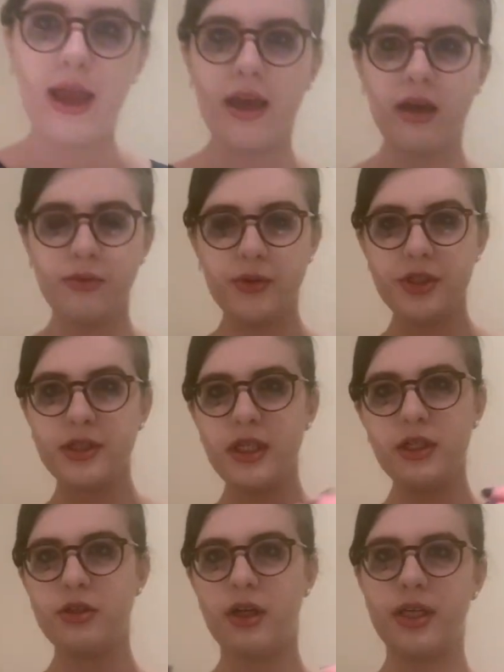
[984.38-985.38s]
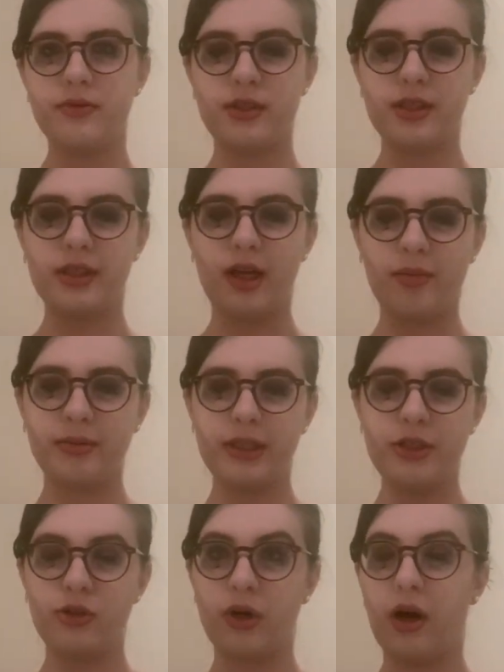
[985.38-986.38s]
And we're just gonna kind of sloppily
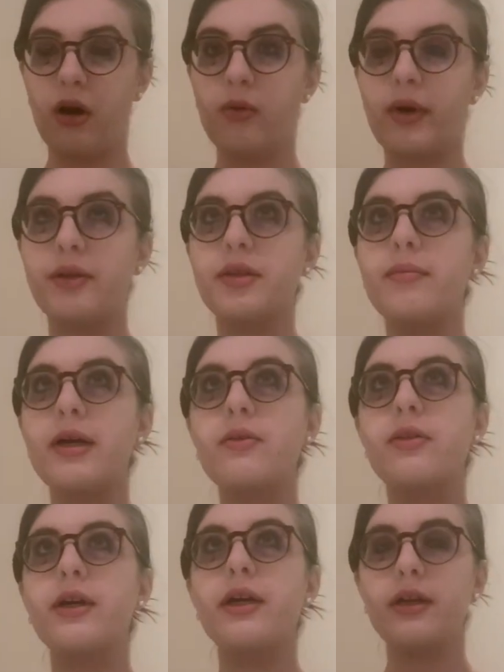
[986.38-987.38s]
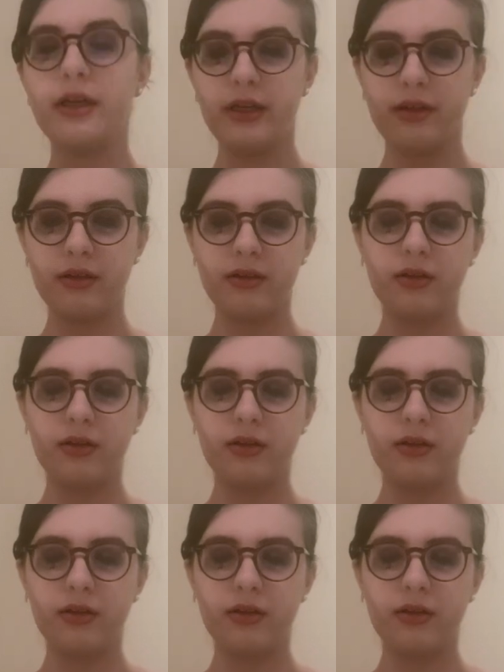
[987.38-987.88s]
draw around the mouth area.